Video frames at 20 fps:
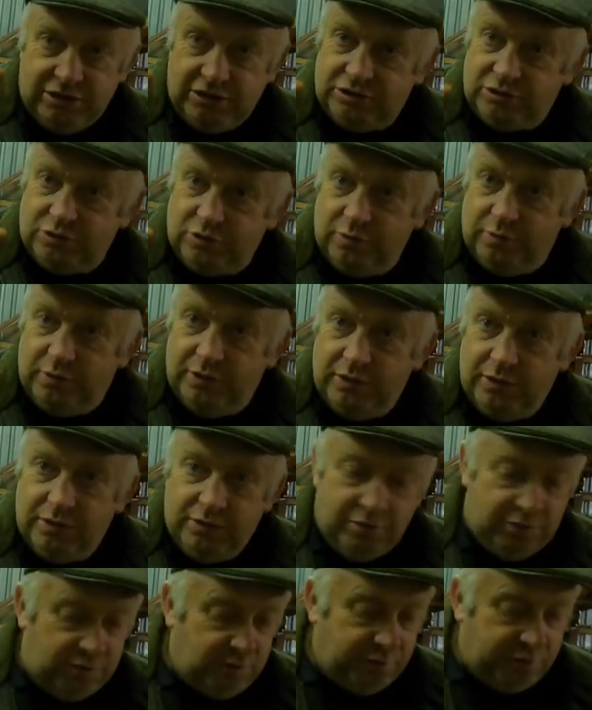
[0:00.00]
a droop.
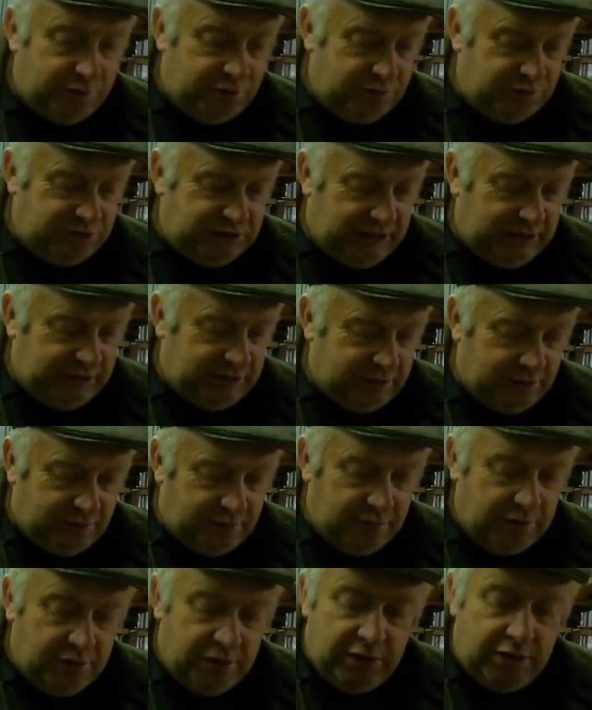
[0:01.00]
Yeah. I put a new tank in her
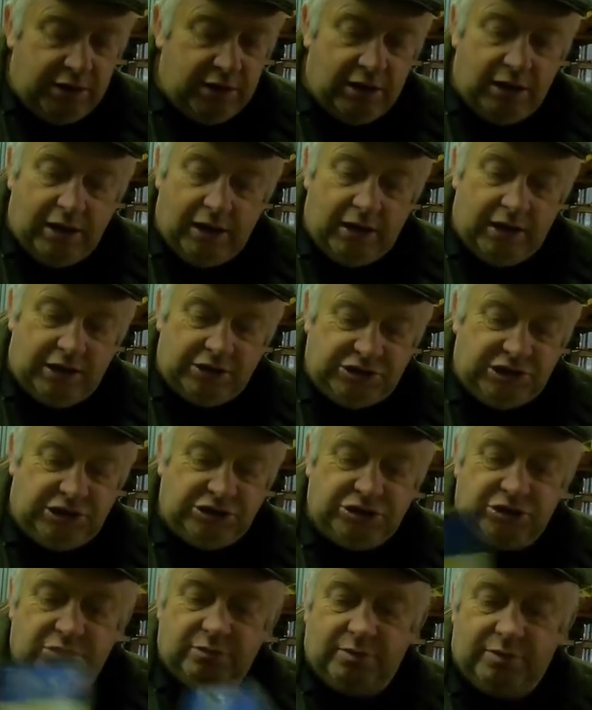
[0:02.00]
and I
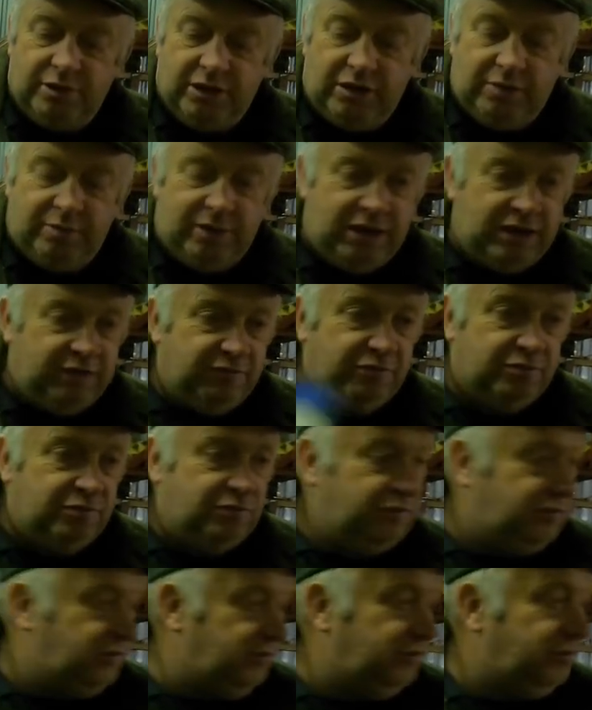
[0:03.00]
changed the number plate on the back of her.
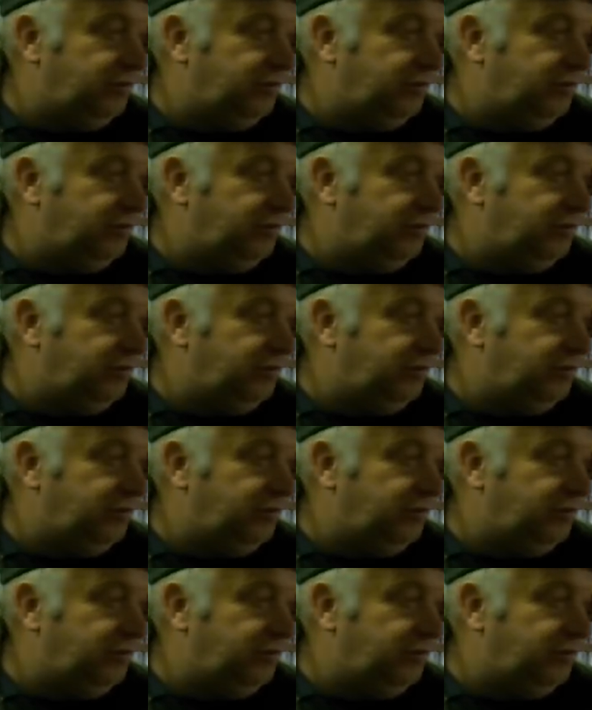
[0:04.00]
There